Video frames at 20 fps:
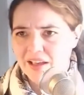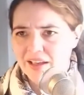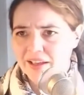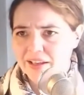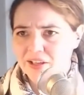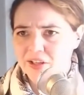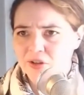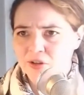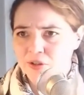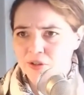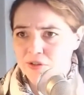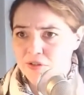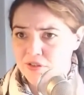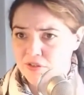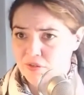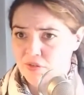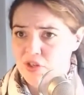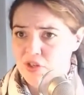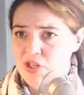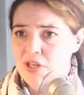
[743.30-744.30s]
you're
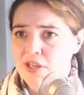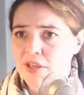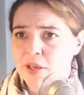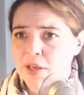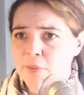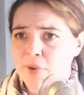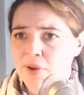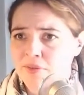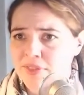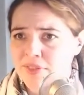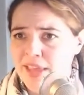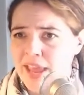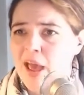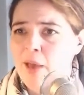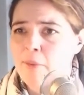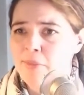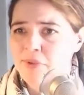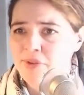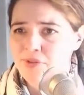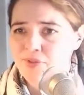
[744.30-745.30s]
sufficiently above the
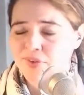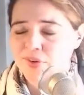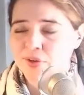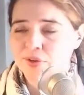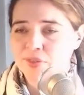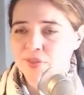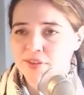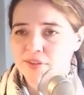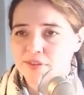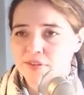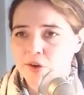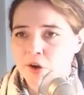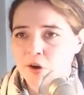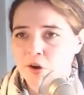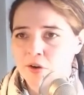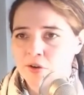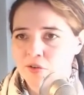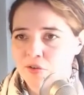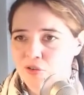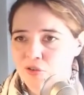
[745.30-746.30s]
atmosphere that
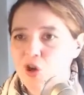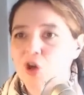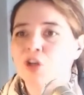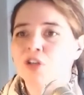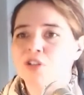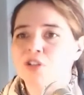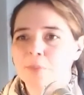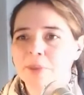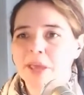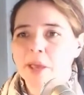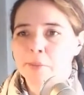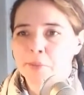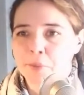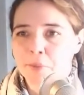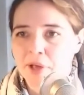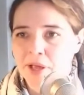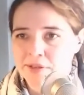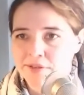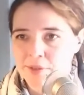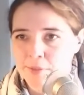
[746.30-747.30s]
stars start to become a
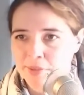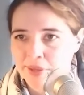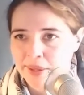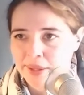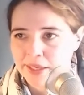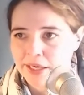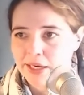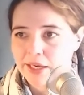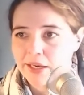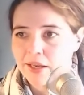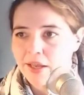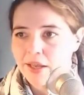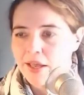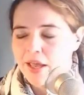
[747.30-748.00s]
possibility.